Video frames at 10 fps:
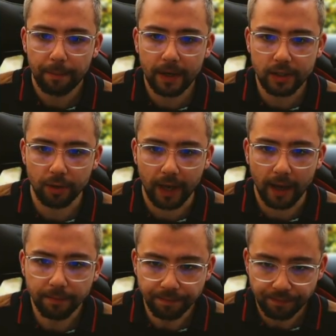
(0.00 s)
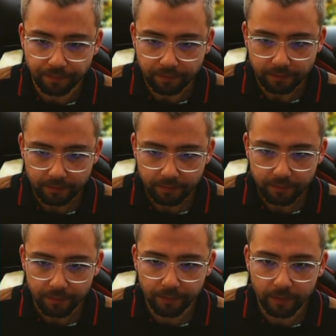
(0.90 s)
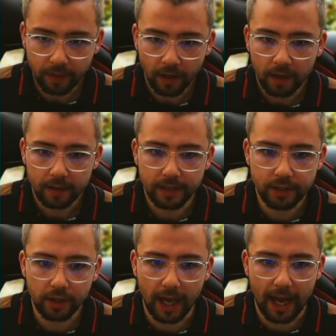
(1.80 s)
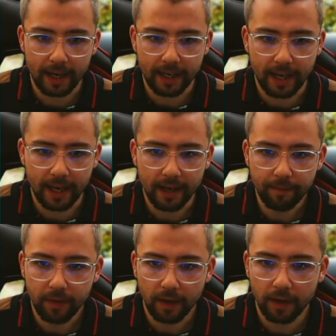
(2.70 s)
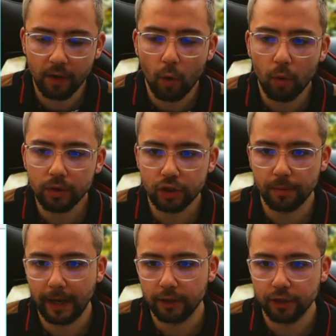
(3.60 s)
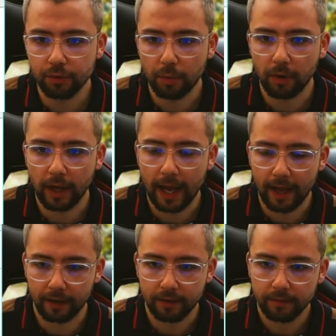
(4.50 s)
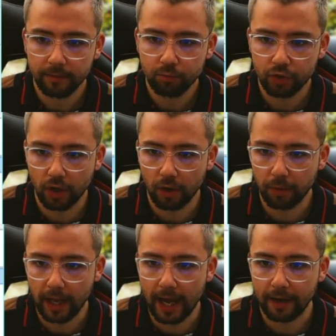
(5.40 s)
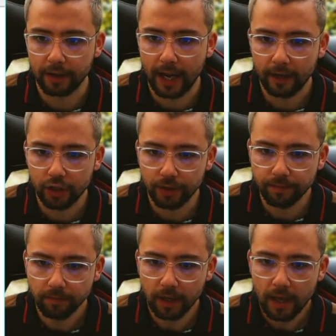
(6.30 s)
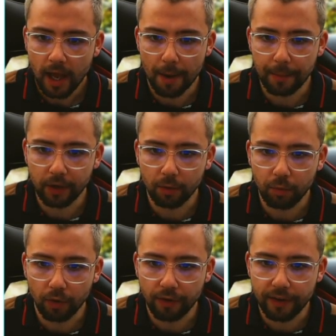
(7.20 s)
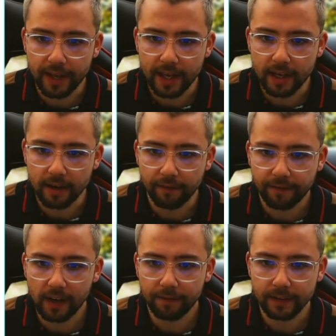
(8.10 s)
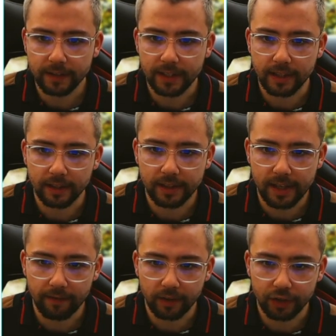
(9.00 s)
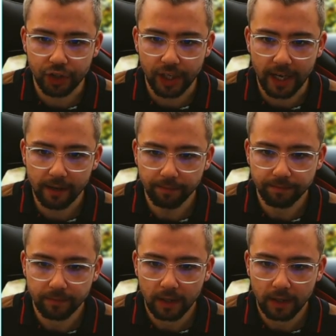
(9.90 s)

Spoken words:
Press okay. This is gonna add it here. And all the sub actions we wanna add. So I wanna add an action, and we're gonna run the Final Fantasy VII cheer.